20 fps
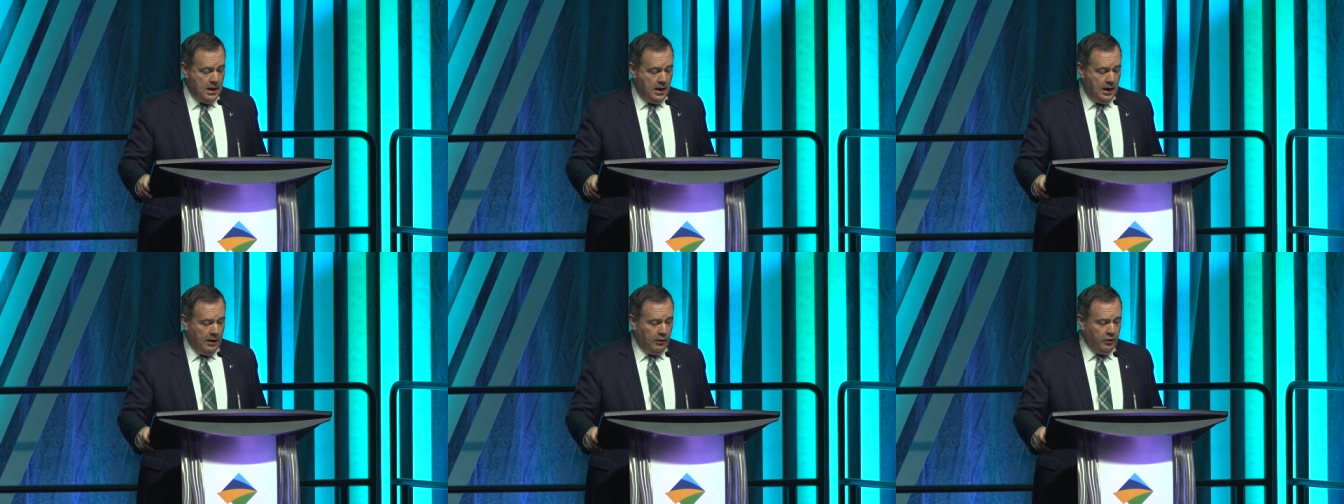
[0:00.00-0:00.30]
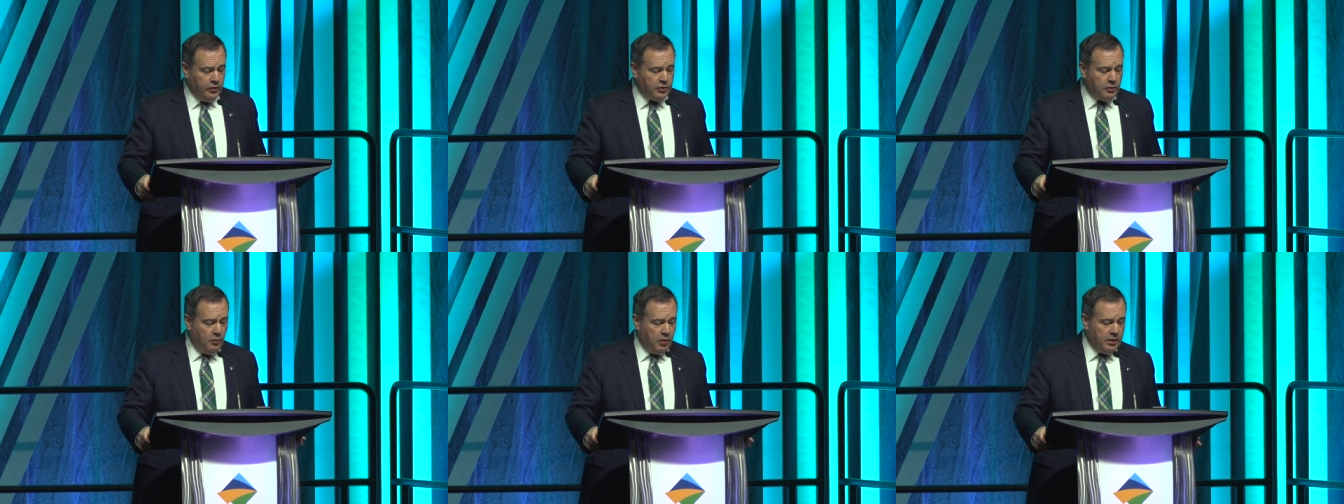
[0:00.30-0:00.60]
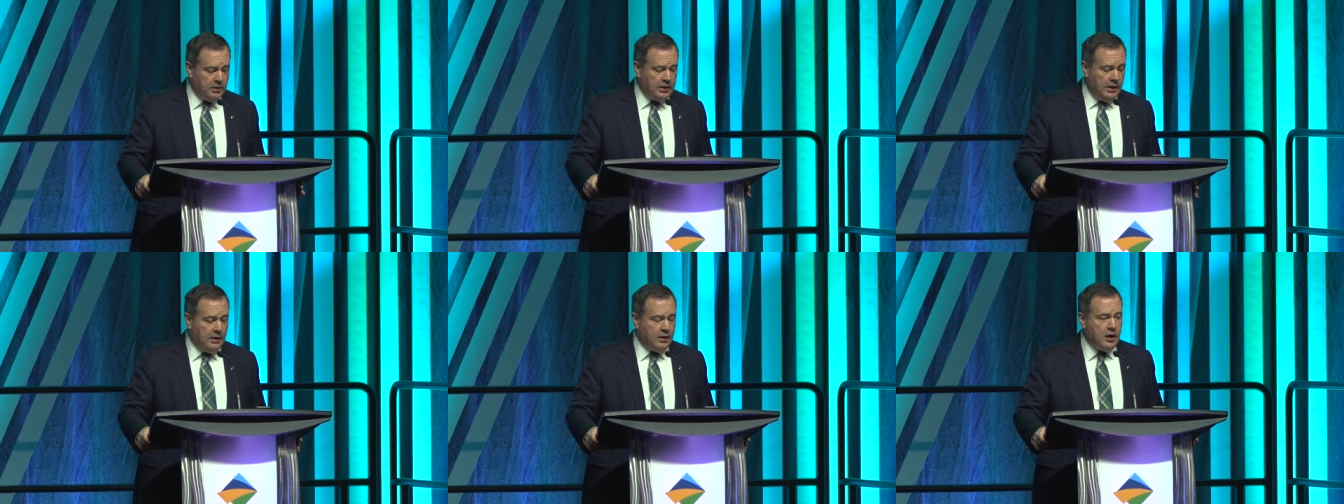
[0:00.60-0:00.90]
I also
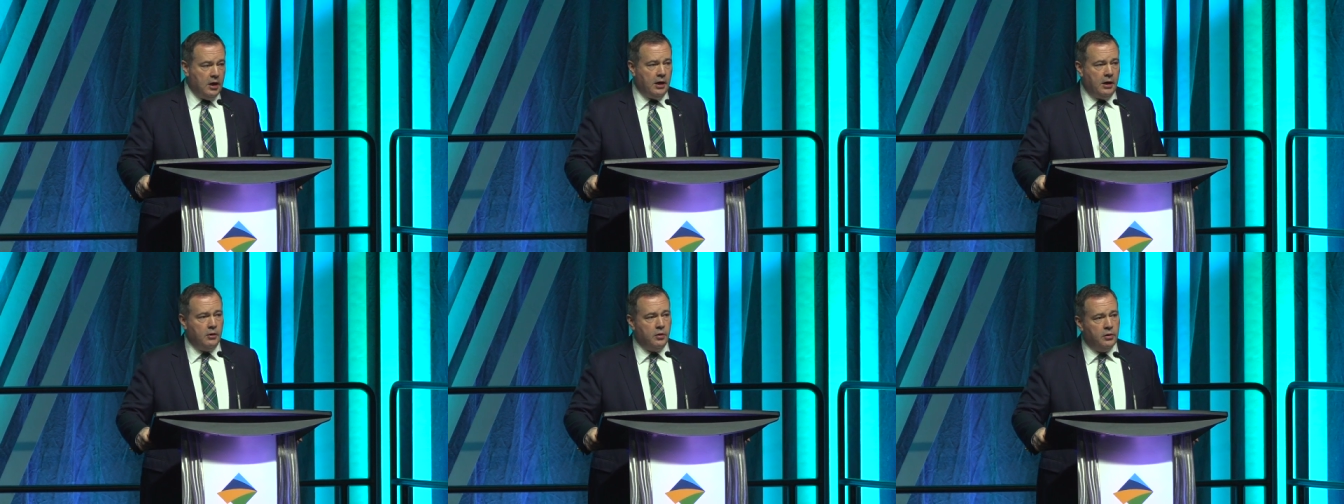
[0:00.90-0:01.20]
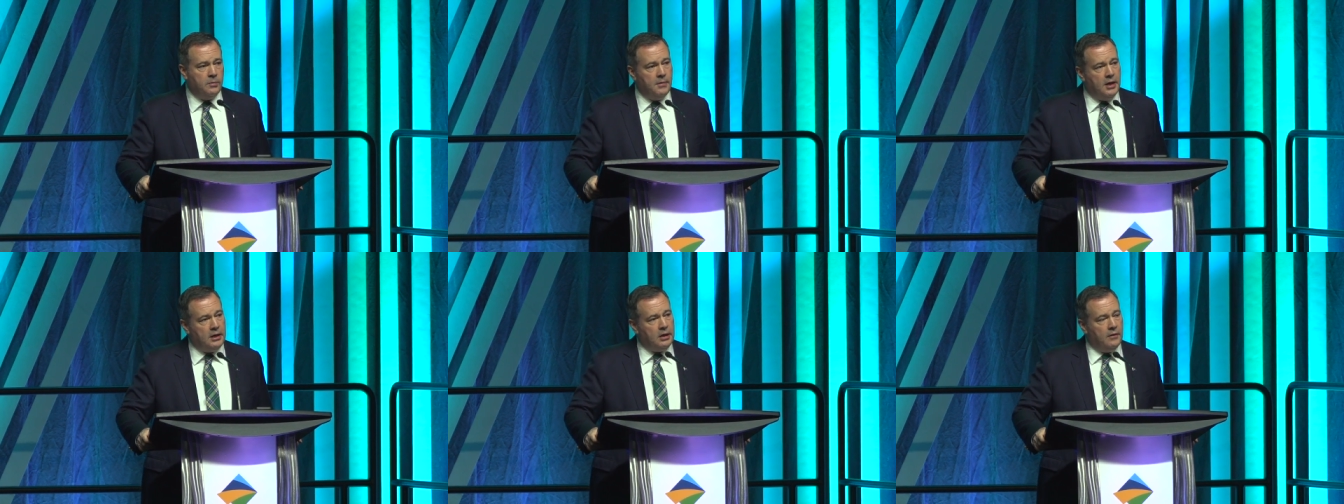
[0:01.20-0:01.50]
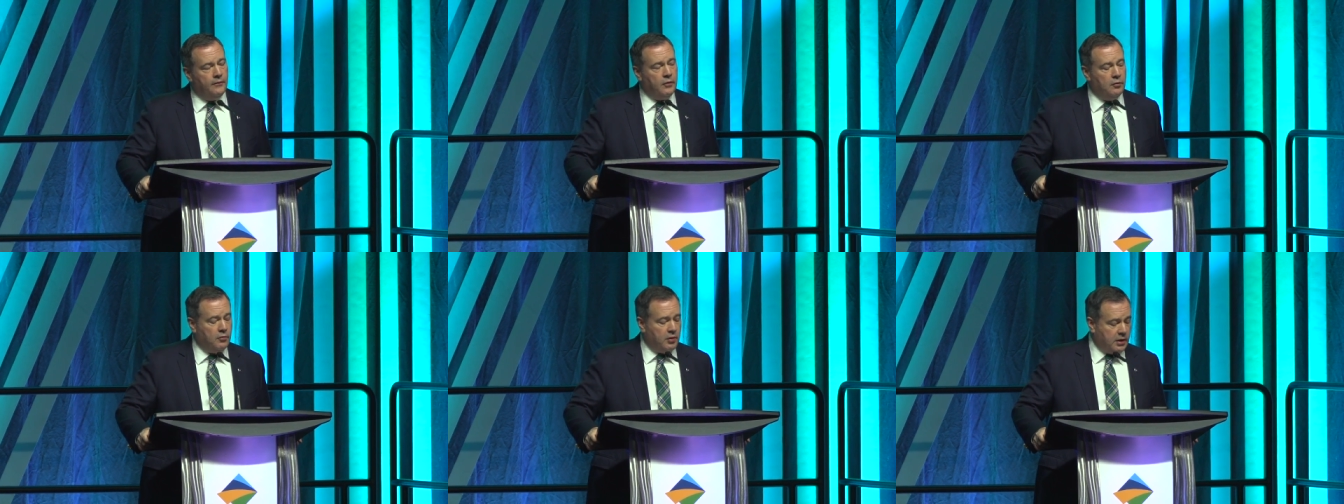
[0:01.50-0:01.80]
want to take on, I know that many
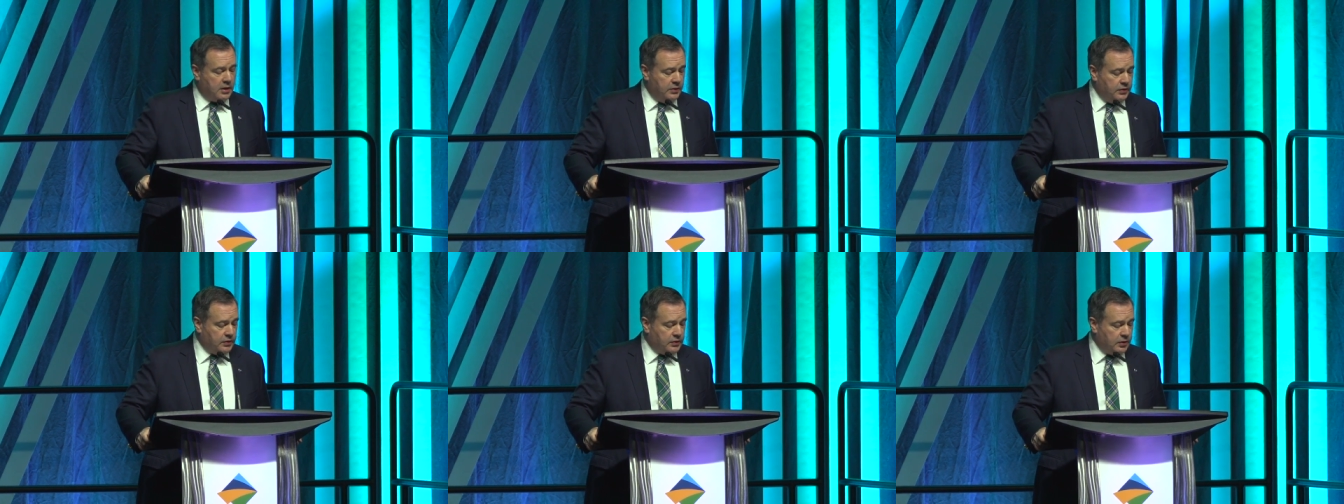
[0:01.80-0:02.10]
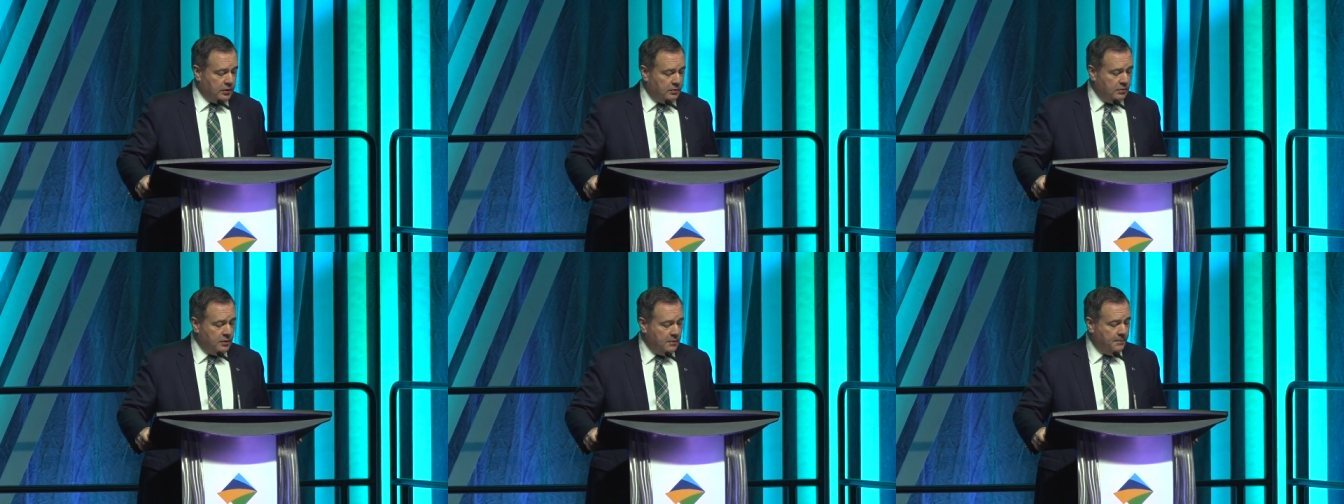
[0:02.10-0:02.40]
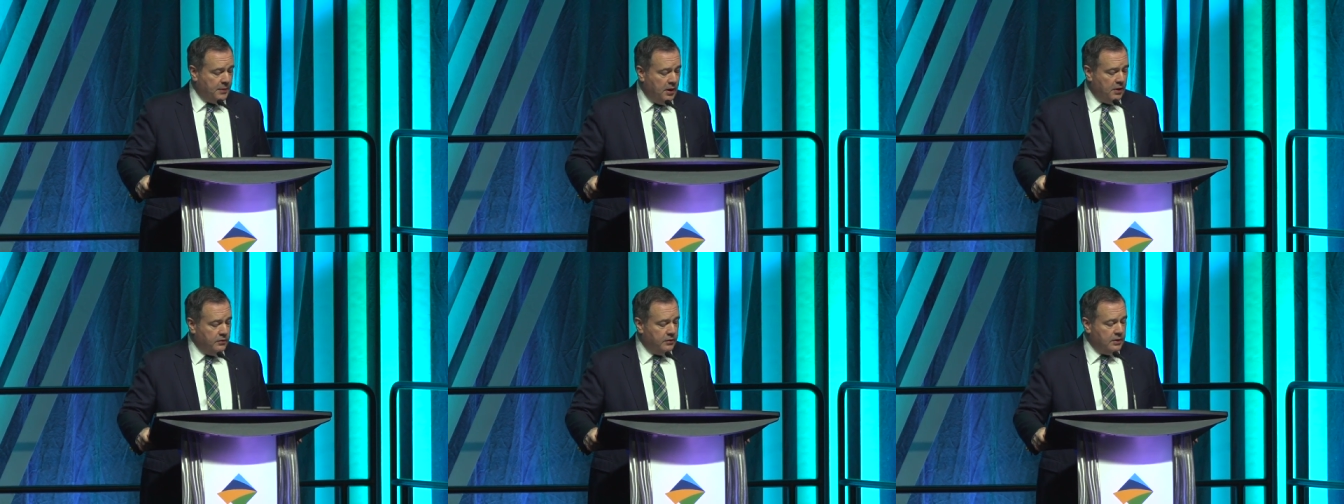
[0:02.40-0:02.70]
of you are concerned
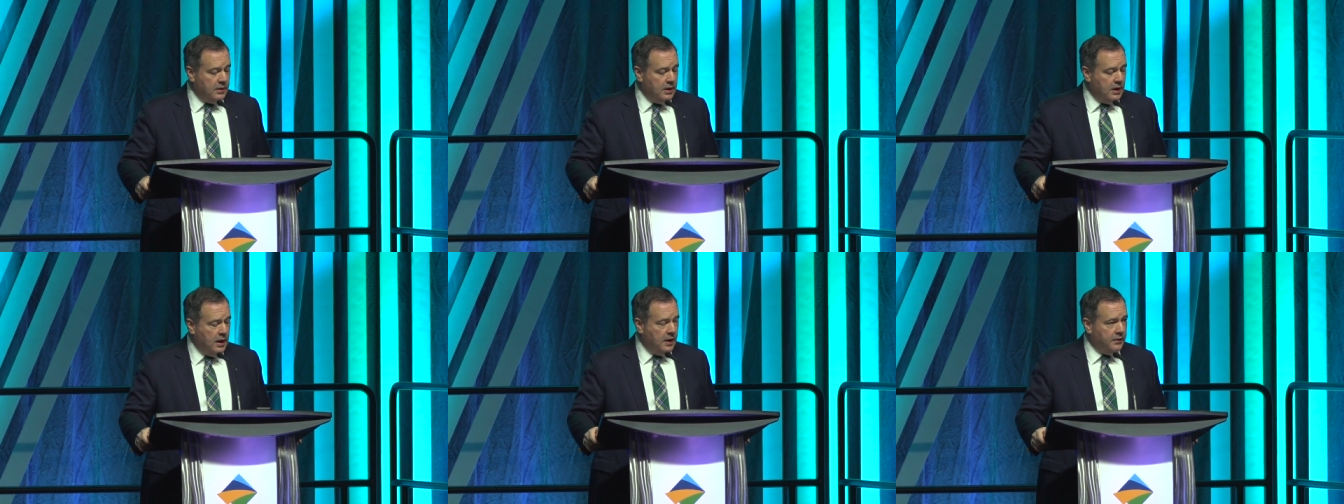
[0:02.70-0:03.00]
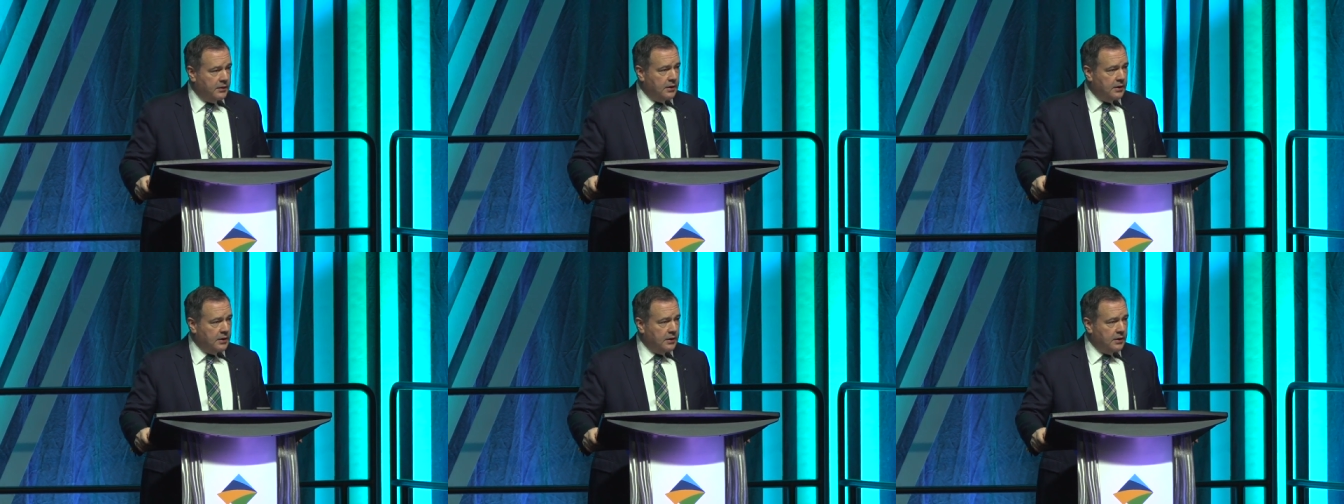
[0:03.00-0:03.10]
about uh,